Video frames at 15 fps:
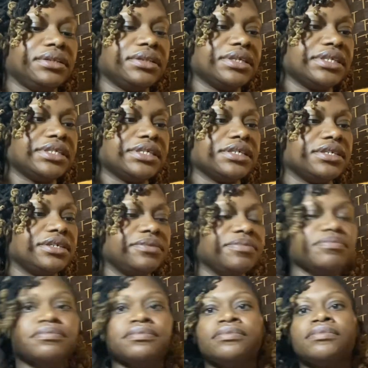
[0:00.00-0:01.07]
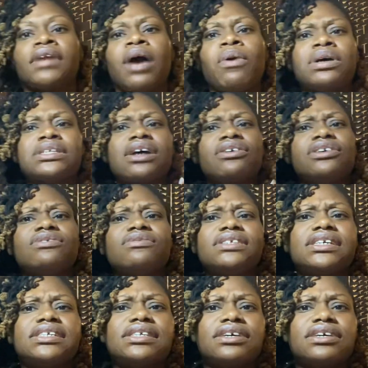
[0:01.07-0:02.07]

Let's see. Oh, I was going to use these.